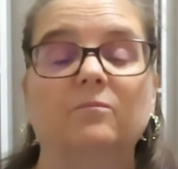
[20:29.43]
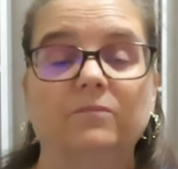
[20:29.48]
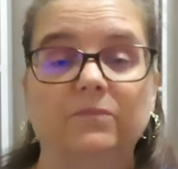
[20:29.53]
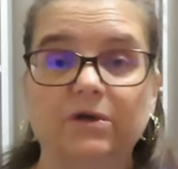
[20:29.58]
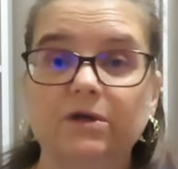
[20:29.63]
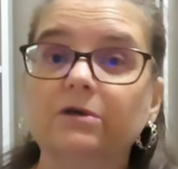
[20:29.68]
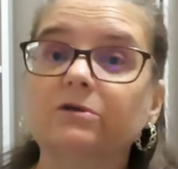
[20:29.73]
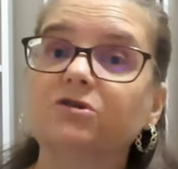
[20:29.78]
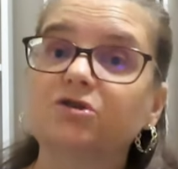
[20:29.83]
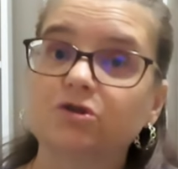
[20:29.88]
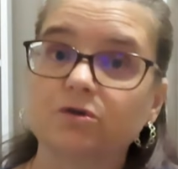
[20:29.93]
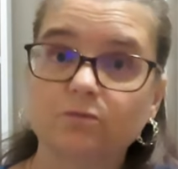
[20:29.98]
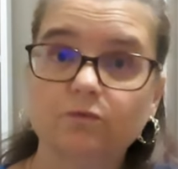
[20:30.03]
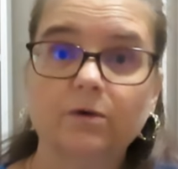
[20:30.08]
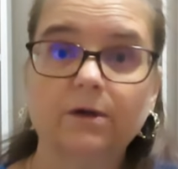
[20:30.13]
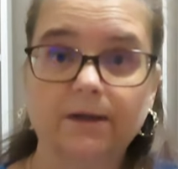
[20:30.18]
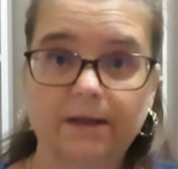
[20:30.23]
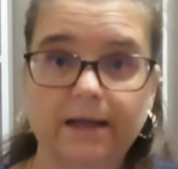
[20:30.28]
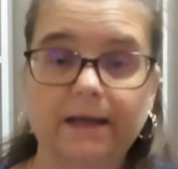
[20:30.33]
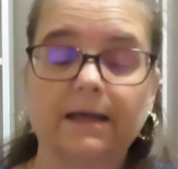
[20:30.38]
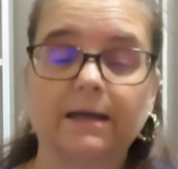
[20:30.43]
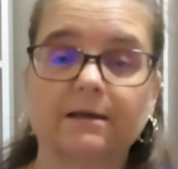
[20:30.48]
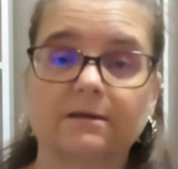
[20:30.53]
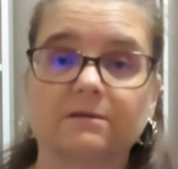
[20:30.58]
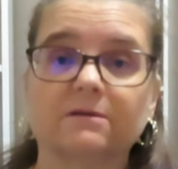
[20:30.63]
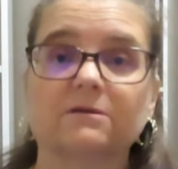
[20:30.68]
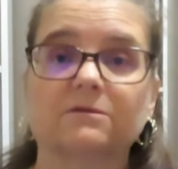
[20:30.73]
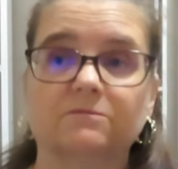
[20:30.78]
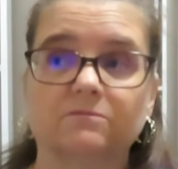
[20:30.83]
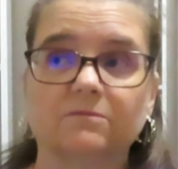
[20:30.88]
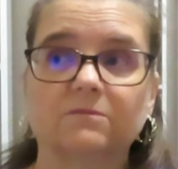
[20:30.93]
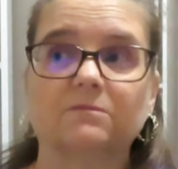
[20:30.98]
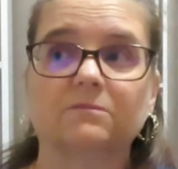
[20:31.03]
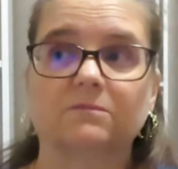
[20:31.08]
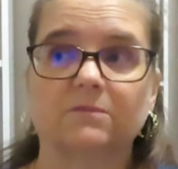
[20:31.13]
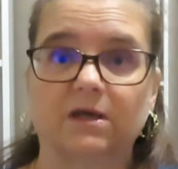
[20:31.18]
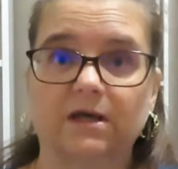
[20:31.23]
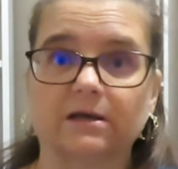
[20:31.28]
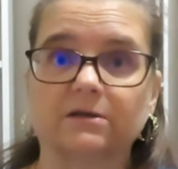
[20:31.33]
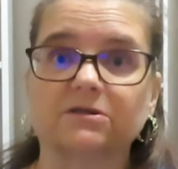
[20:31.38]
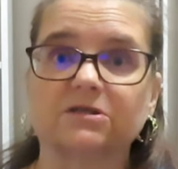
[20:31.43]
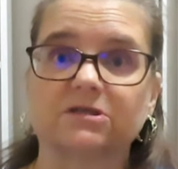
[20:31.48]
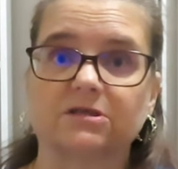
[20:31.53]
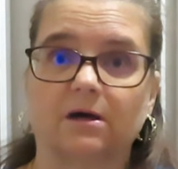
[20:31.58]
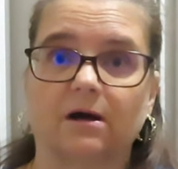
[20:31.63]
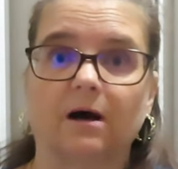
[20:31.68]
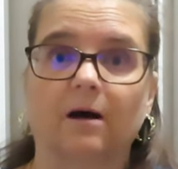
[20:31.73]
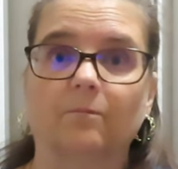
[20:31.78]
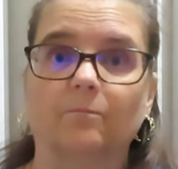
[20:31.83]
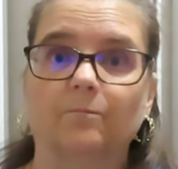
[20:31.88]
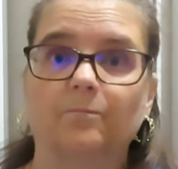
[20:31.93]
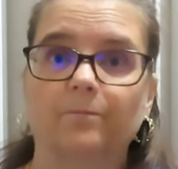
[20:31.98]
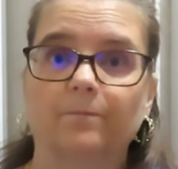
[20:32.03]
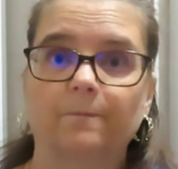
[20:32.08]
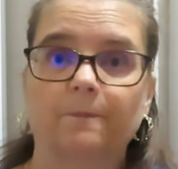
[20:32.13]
You should really get get some.